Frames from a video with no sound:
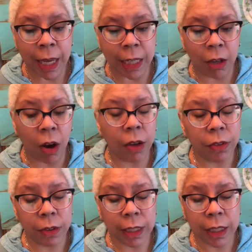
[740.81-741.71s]
It can
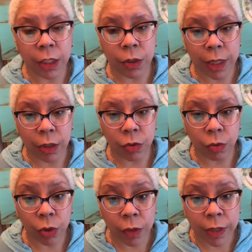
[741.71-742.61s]
also lead to
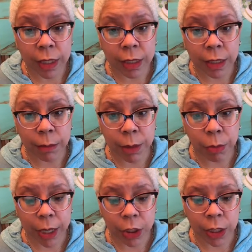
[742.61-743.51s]
central nervous system
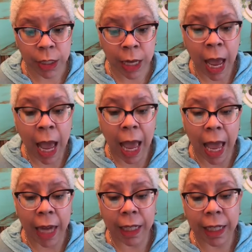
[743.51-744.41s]
depression,
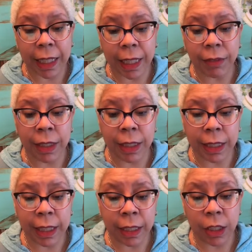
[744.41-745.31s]
and it can even
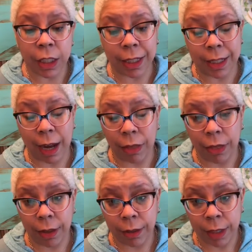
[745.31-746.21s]
lead to
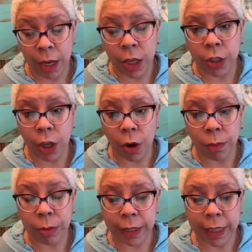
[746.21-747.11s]
death. So
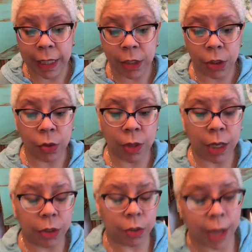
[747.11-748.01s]
please do
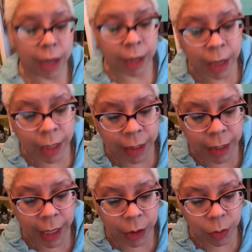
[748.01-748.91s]
not do that.
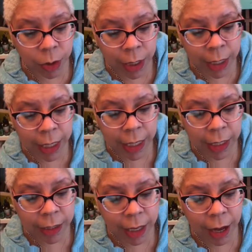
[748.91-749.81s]
Next one
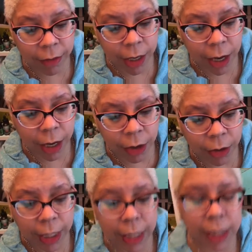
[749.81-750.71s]
is avocado.
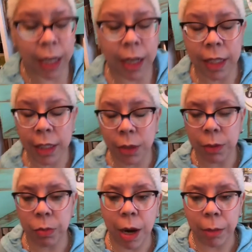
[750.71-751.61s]
Like I said, this
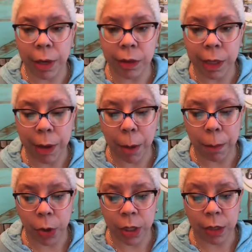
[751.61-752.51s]
was primarily about
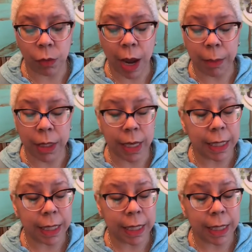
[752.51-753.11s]
birds and rabbits.